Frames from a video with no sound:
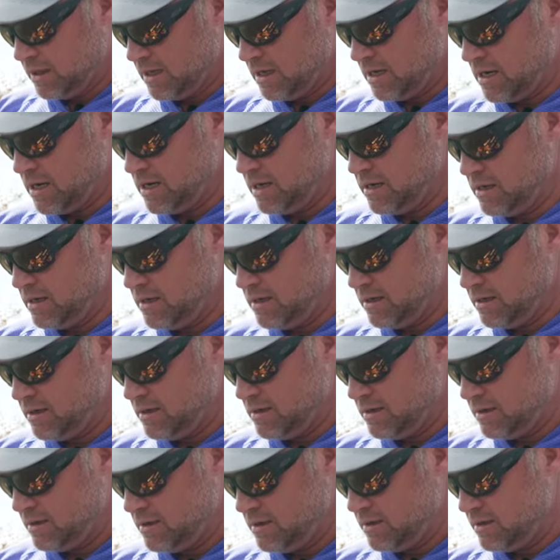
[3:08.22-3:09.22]
I,
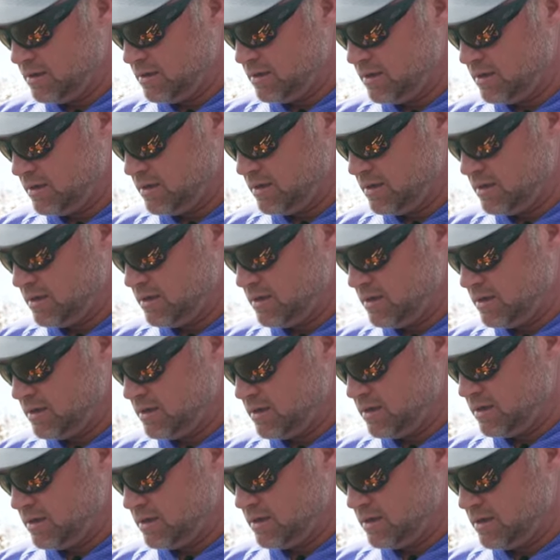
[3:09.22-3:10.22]
uh,
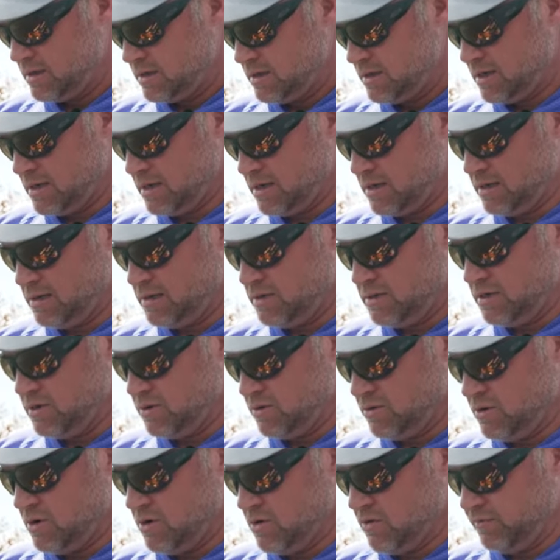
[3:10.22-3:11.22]
I you
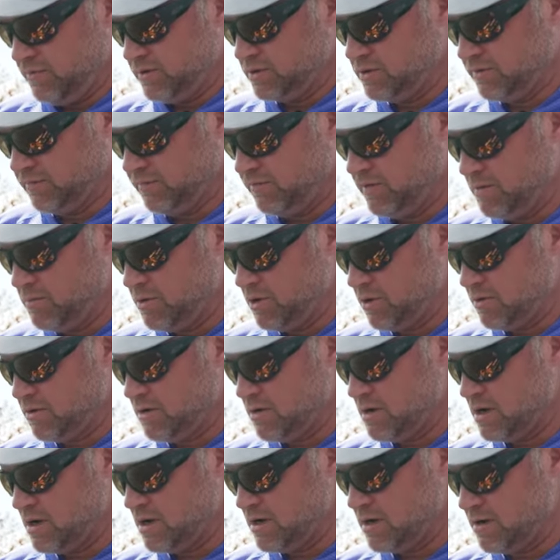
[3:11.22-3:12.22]
don't know if there's a female
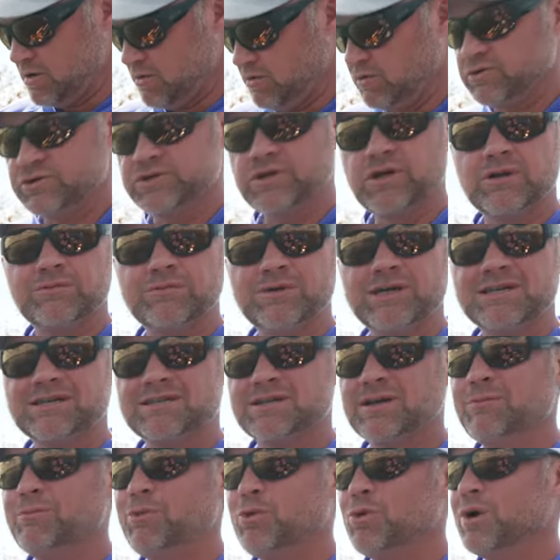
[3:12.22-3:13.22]
or not. I know there's going to be
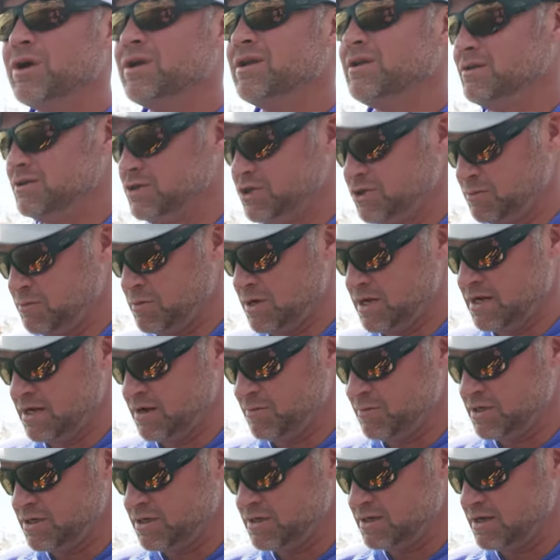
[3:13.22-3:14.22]
at some point. It just may
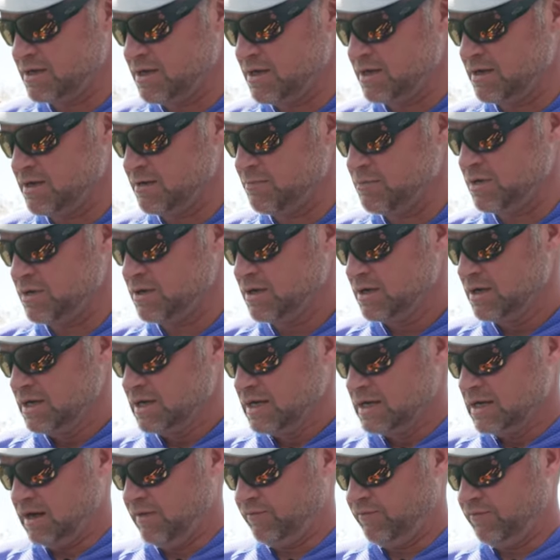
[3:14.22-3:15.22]
not be today, but
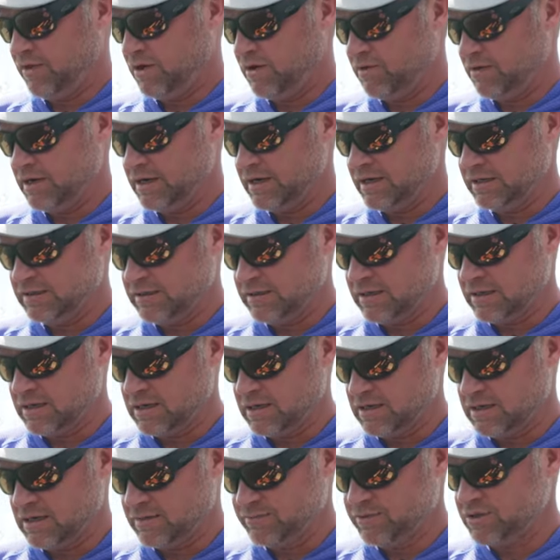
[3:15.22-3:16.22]
if there is, a
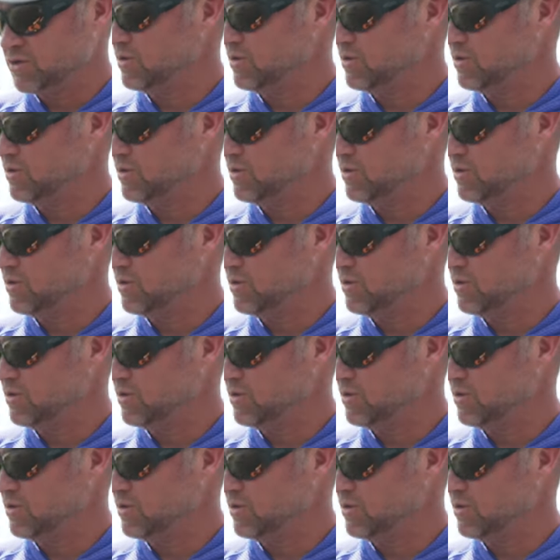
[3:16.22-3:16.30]
lot of times